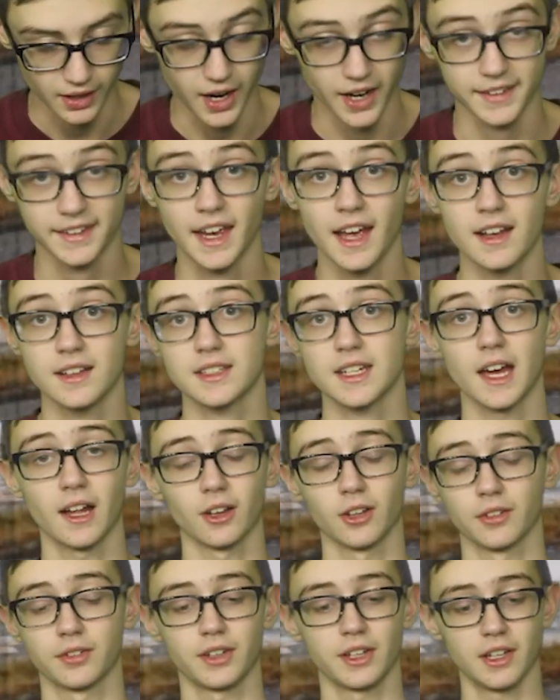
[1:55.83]
I can't
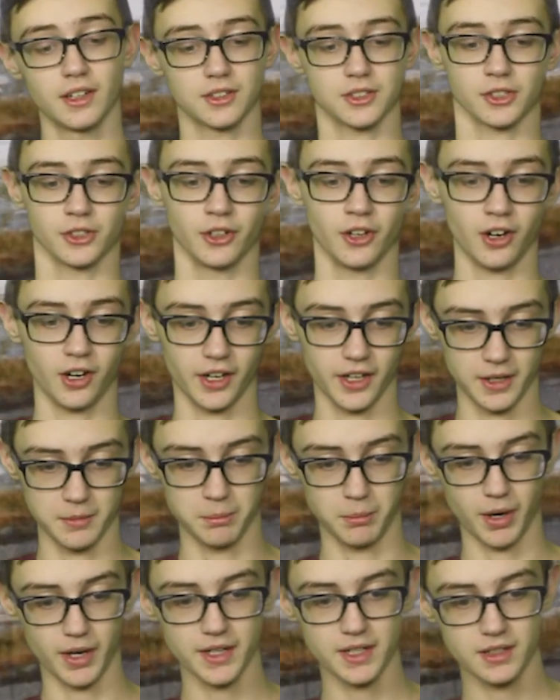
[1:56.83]
tell if it is or not.
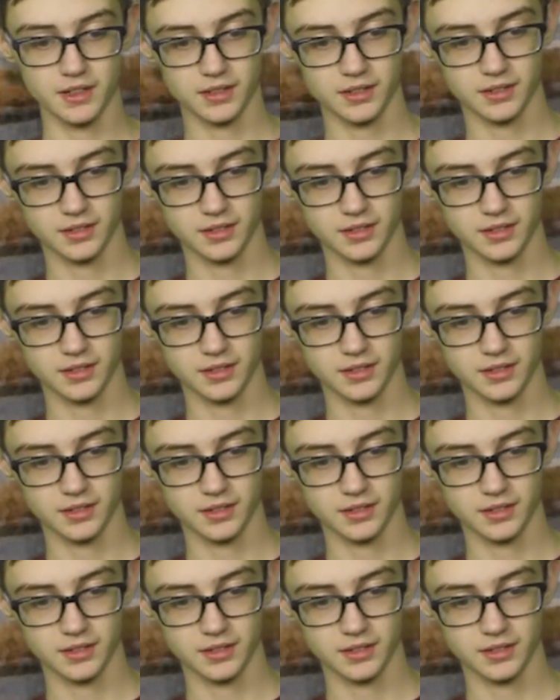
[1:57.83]
It might.